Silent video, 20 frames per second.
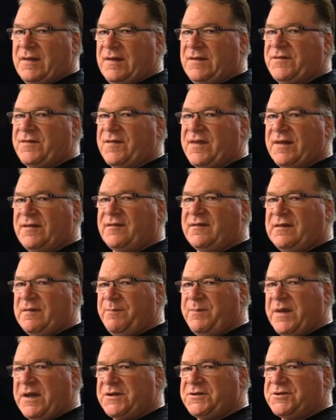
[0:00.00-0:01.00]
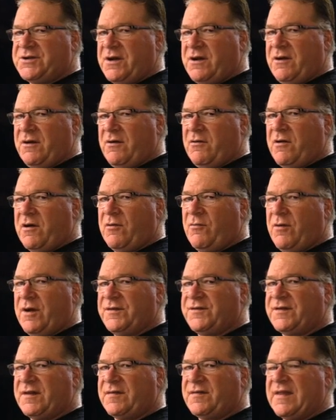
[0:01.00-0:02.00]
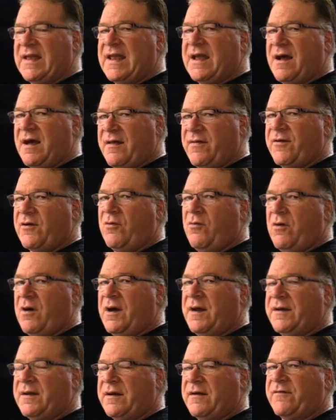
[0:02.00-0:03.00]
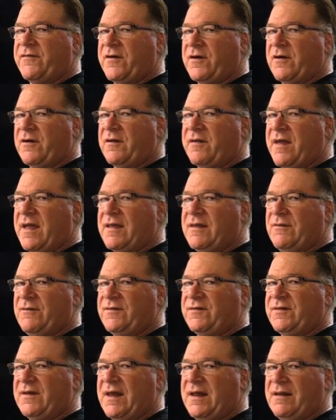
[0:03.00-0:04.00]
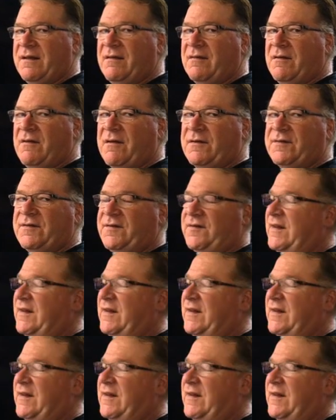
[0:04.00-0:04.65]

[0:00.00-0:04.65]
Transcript: is this the picture or was it the other one of her that you said looks